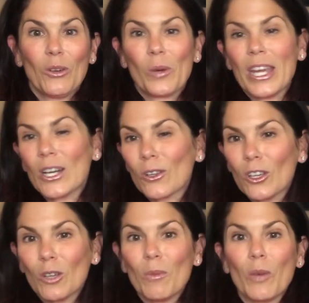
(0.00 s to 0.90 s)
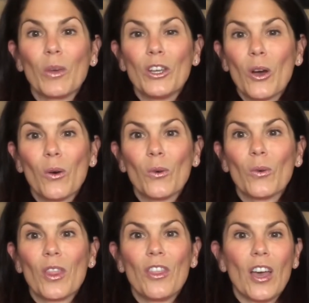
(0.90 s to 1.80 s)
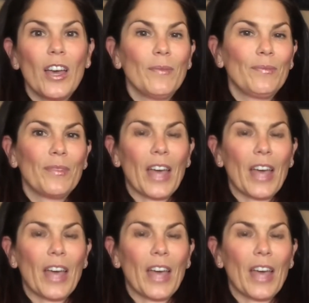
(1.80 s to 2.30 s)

We hear them and we know that